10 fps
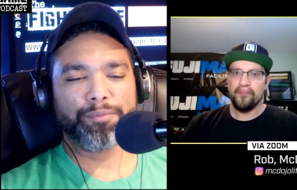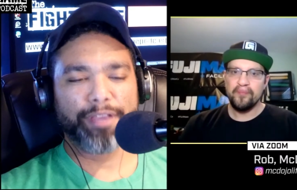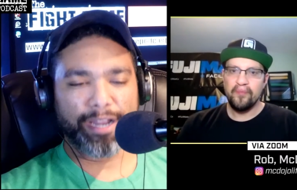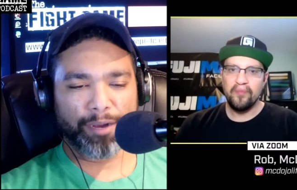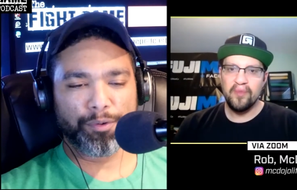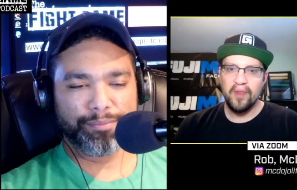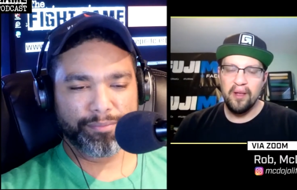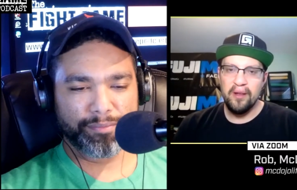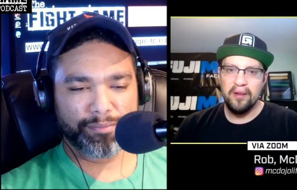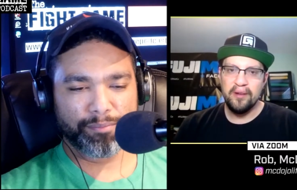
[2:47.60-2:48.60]
Speaker 1: that I would
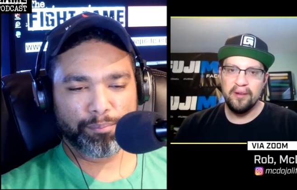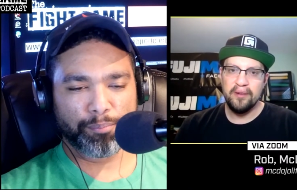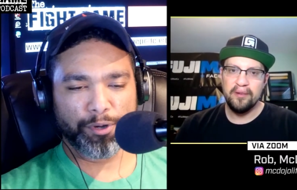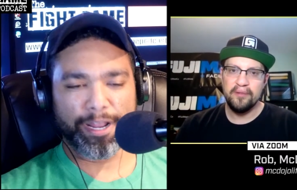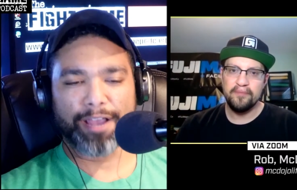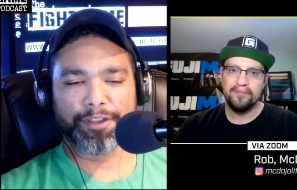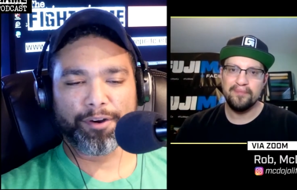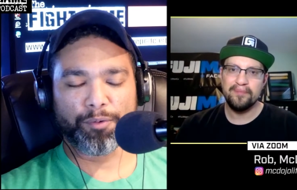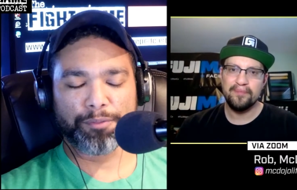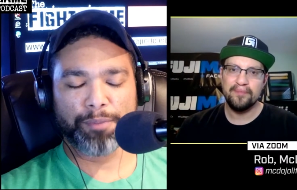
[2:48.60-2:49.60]
put out
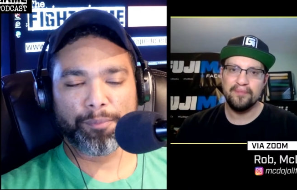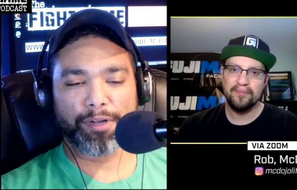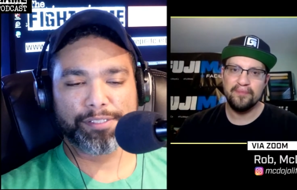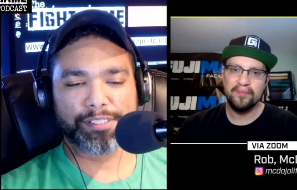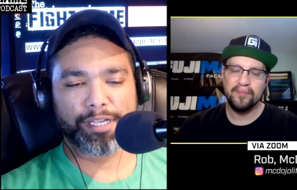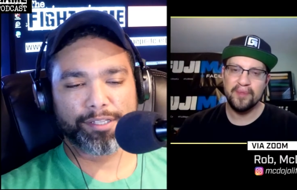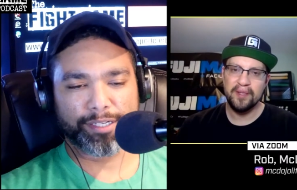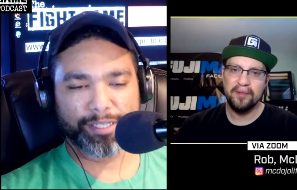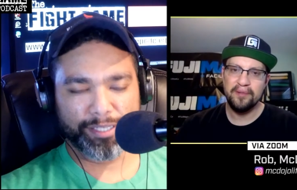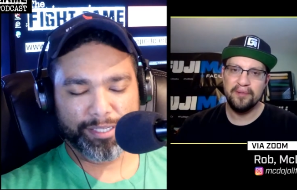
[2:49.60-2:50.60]
there with people. I'd say,
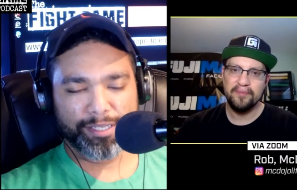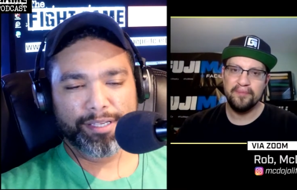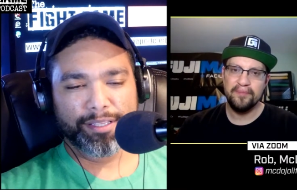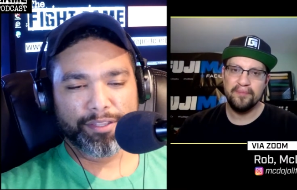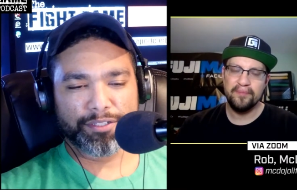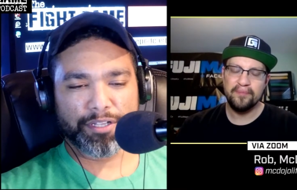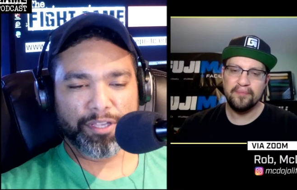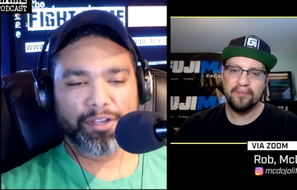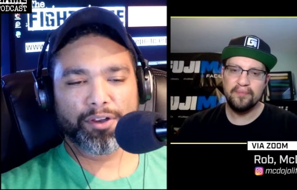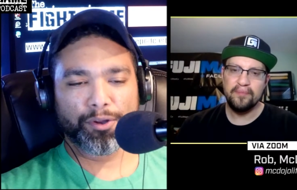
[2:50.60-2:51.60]
look, there's a
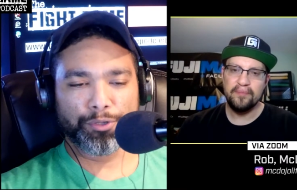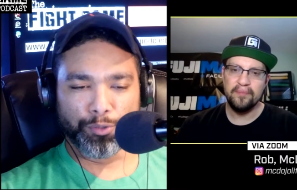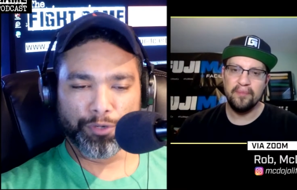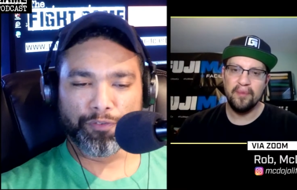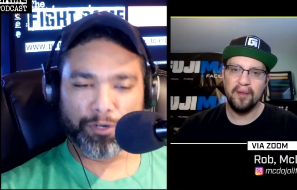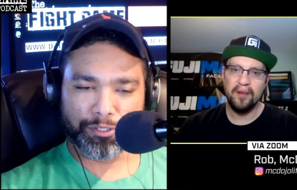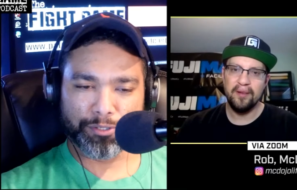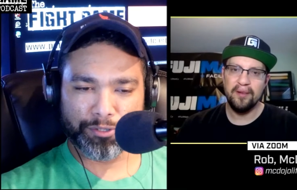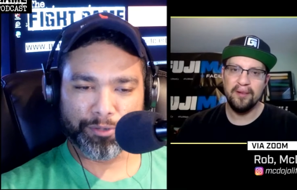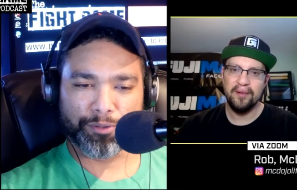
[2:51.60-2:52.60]
thing called universal
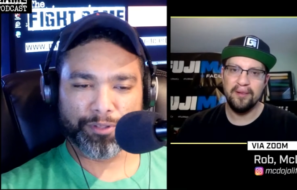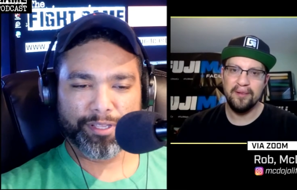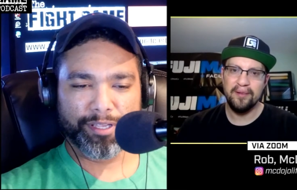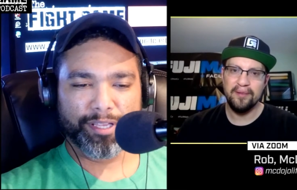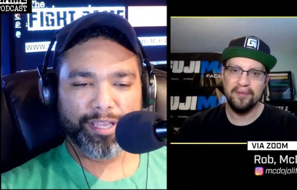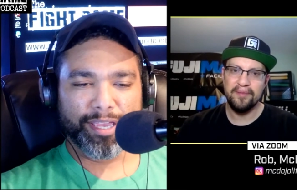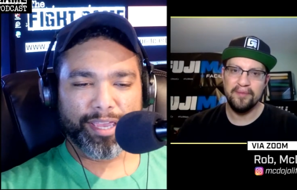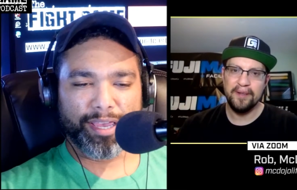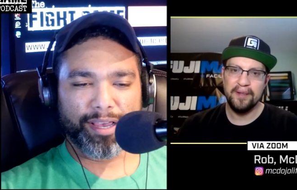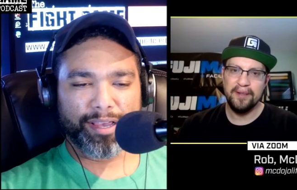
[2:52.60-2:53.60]
truth.
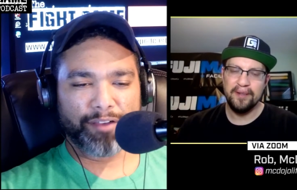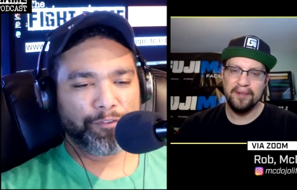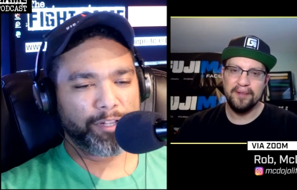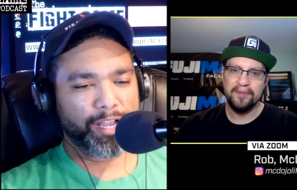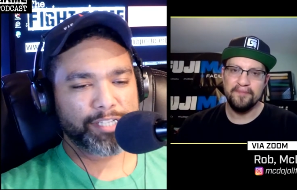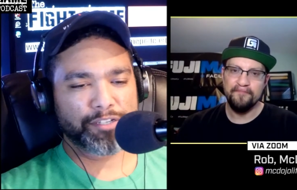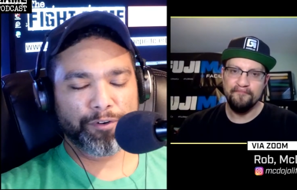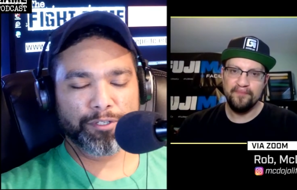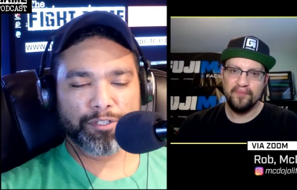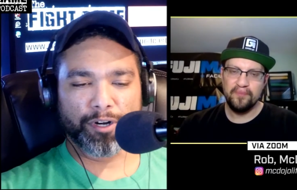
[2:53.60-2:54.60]
Uh,
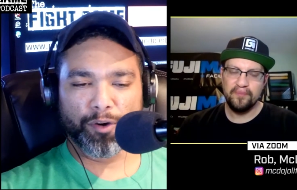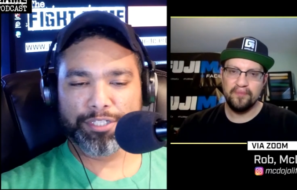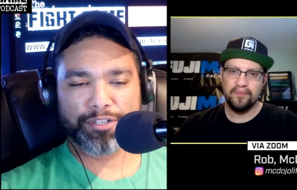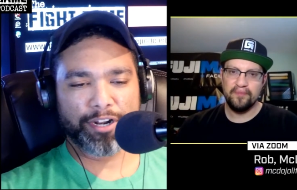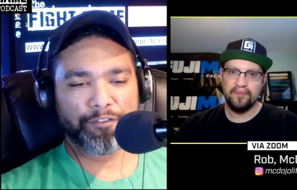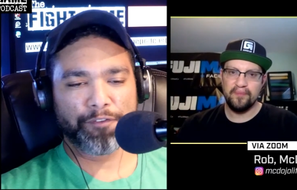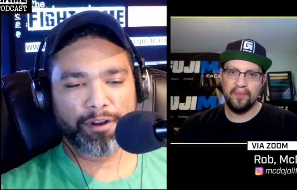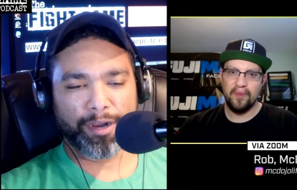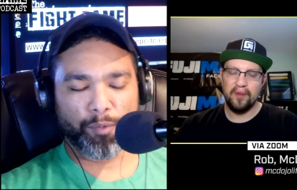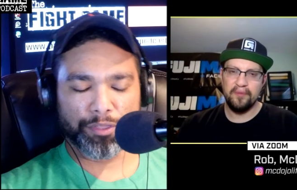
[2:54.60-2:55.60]
philosophers are always trying to figure
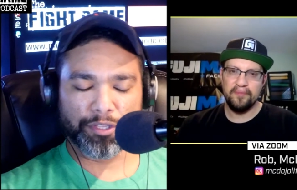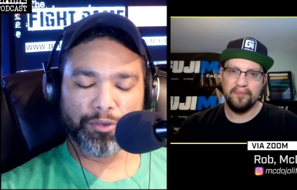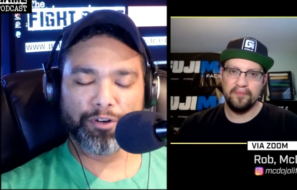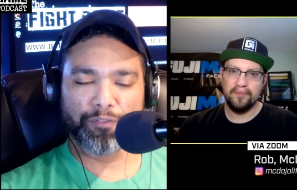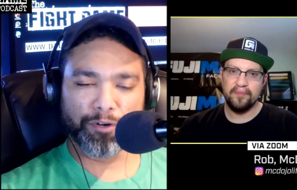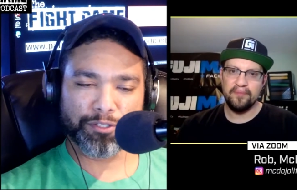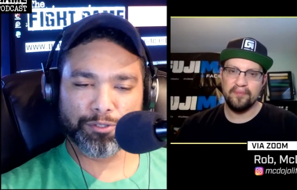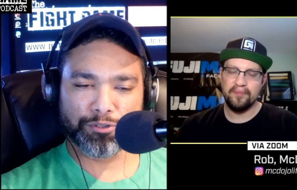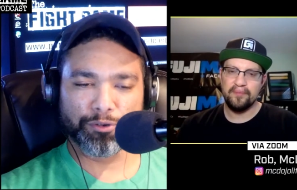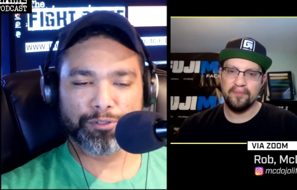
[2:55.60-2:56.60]
out what the universal
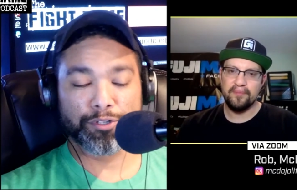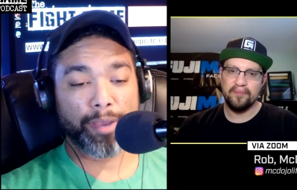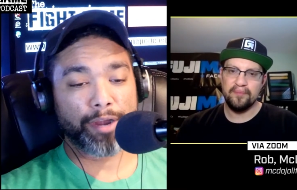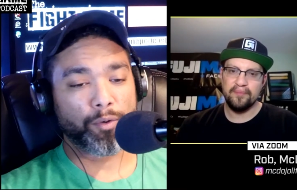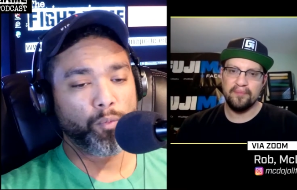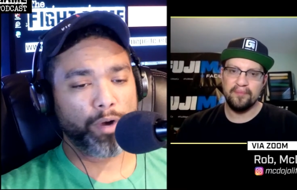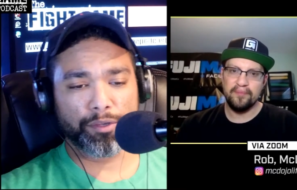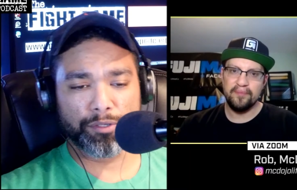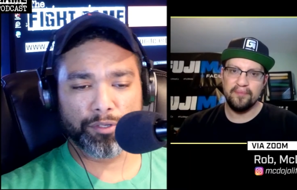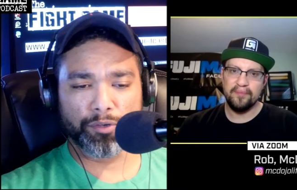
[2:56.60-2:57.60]
truths, no matter what
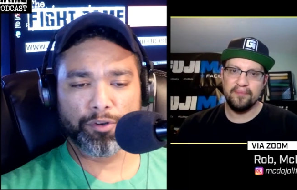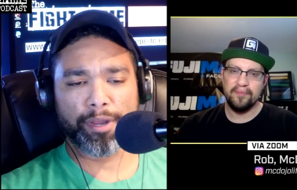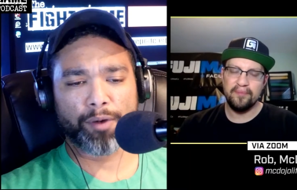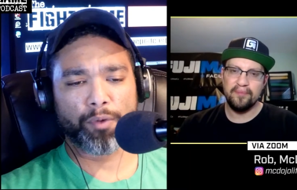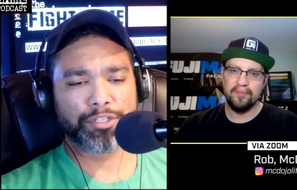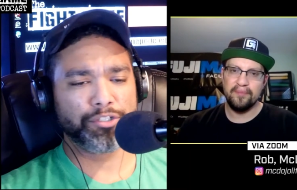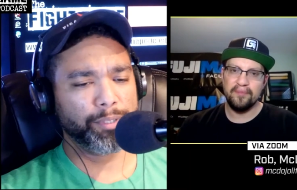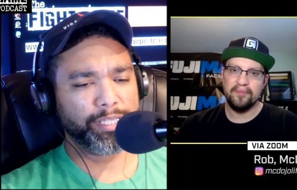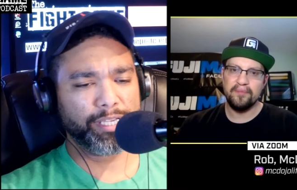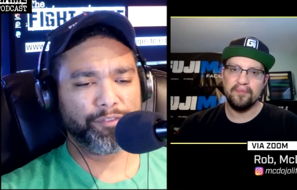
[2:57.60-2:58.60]
you do, no matter what you
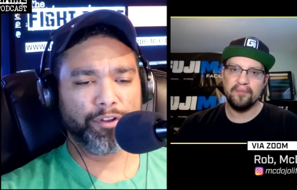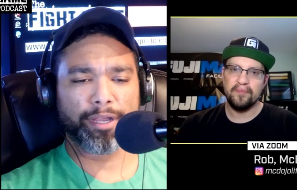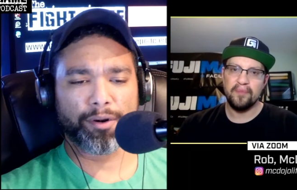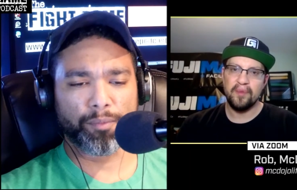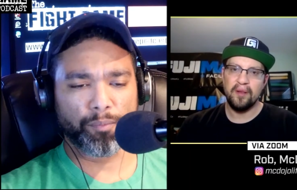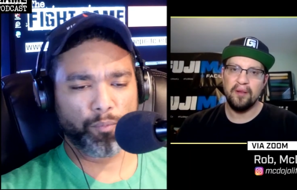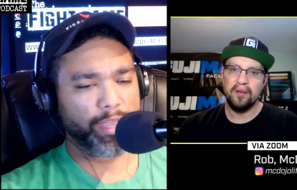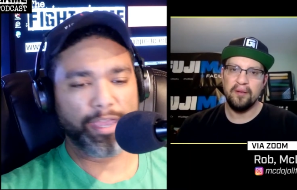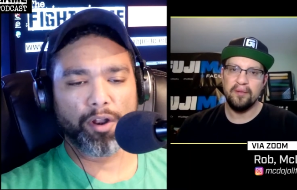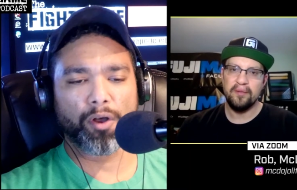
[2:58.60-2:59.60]
believe, no matter,
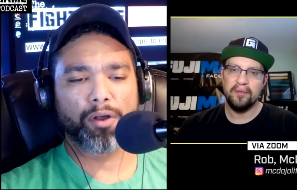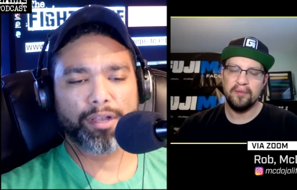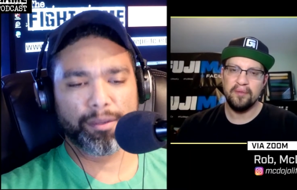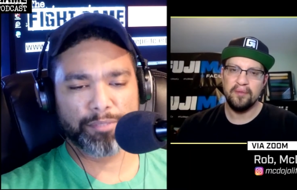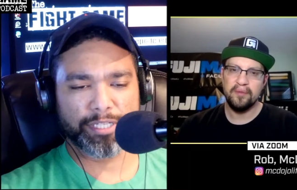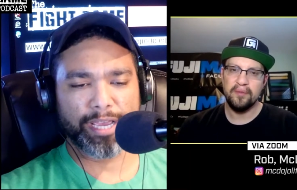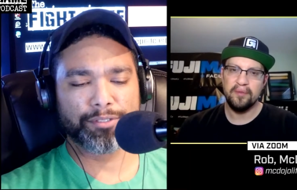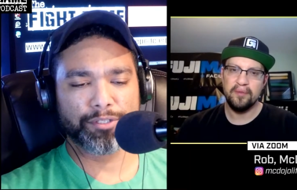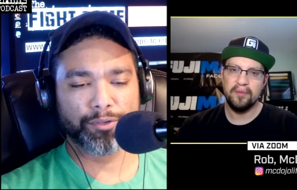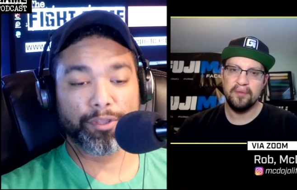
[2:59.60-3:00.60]
it all comes down
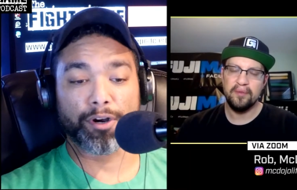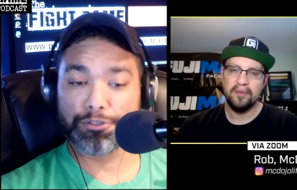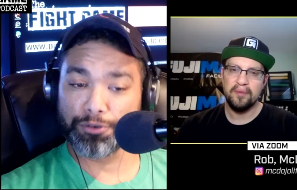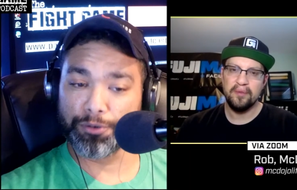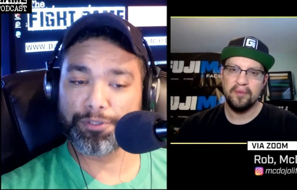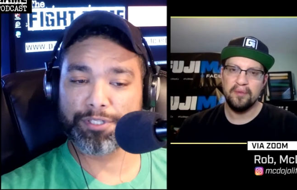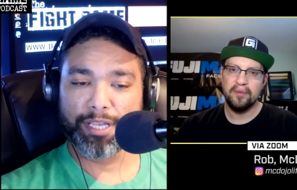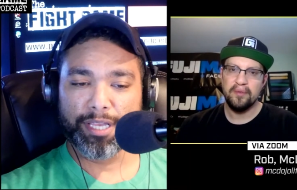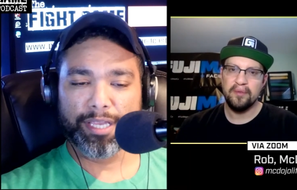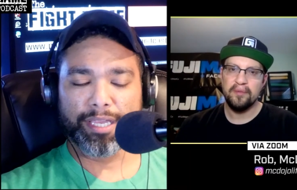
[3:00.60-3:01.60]
to there are truths
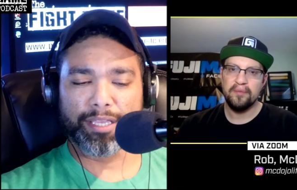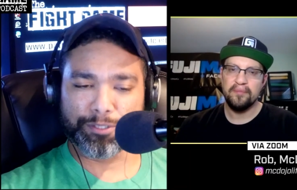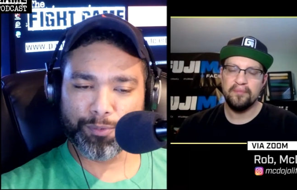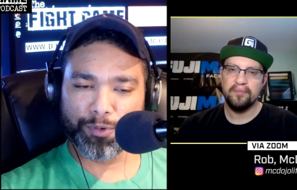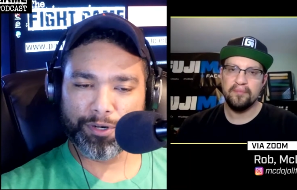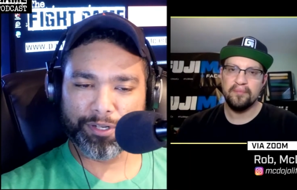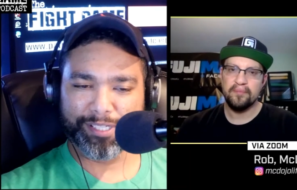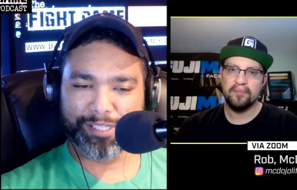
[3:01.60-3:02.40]
in this world.